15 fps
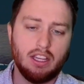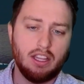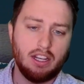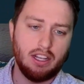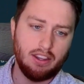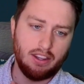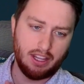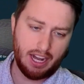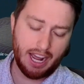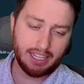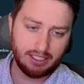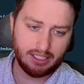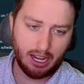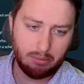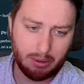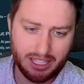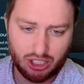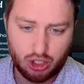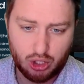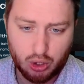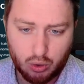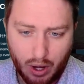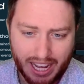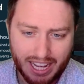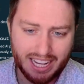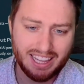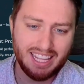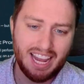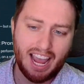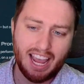The next step is training
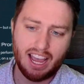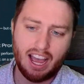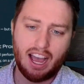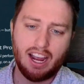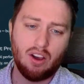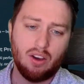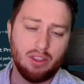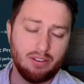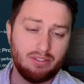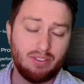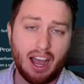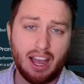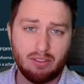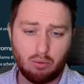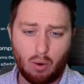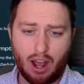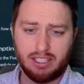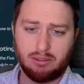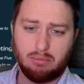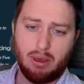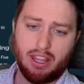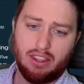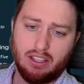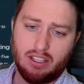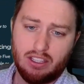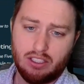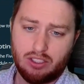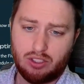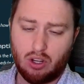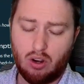the AI on the five whys method.
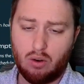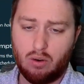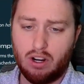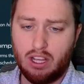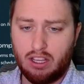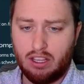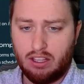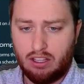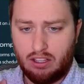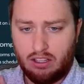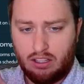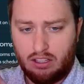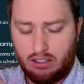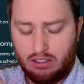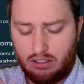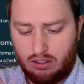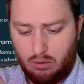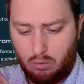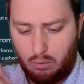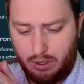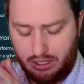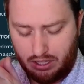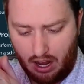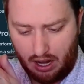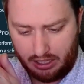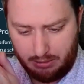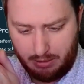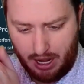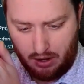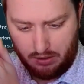So we talked
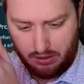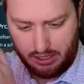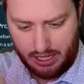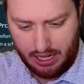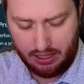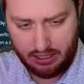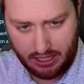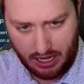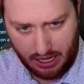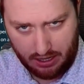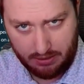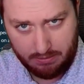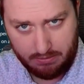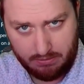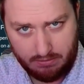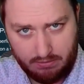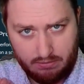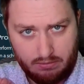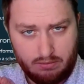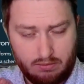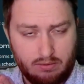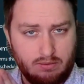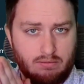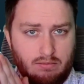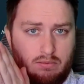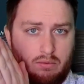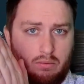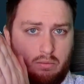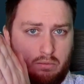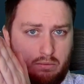about getting the data.
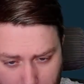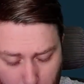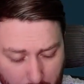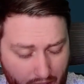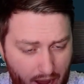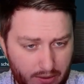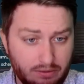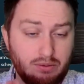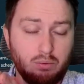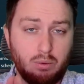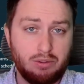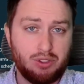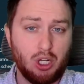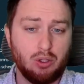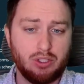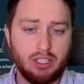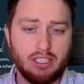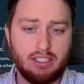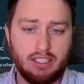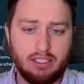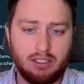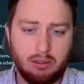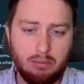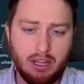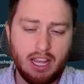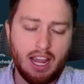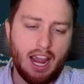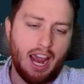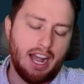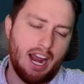We've chosen a system,
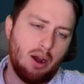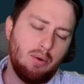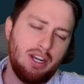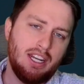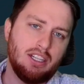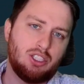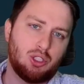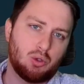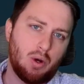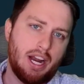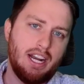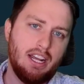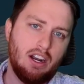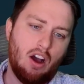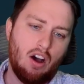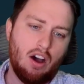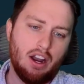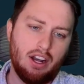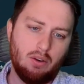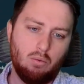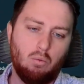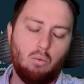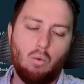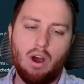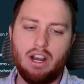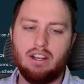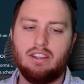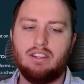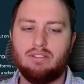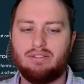and now we need to train it on what
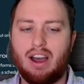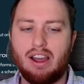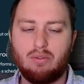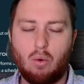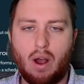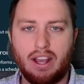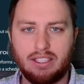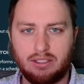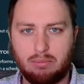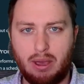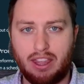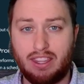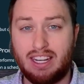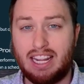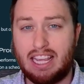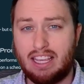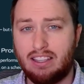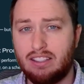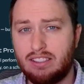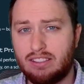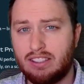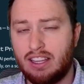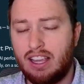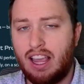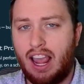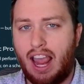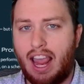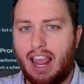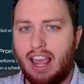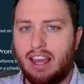the five whys method is
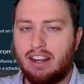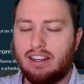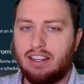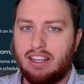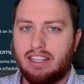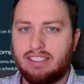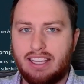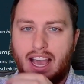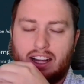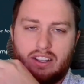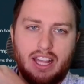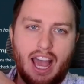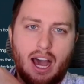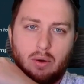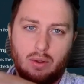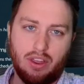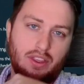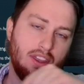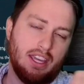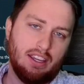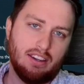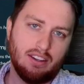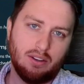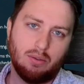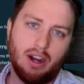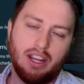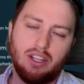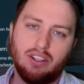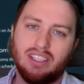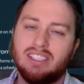and exactly how to think, right?
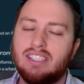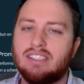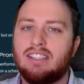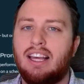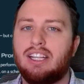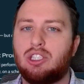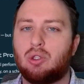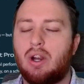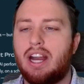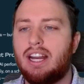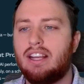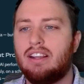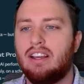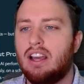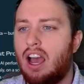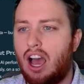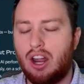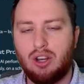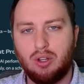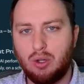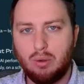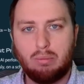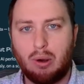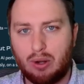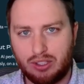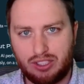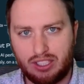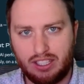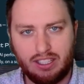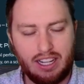This is like training a new
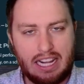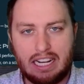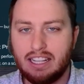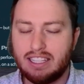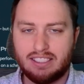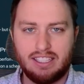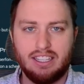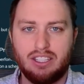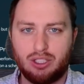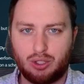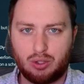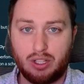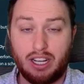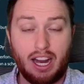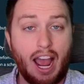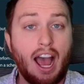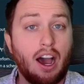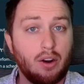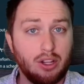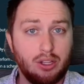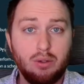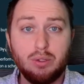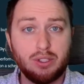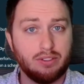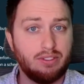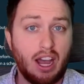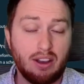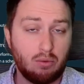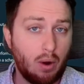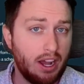person in this industry how to use the
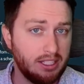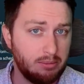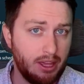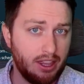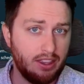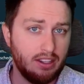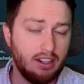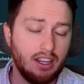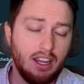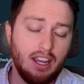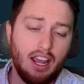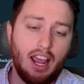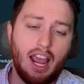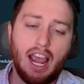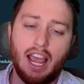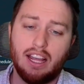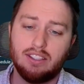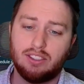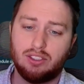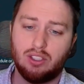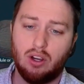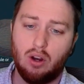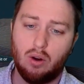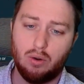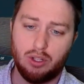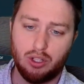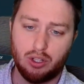five whys method. And so you're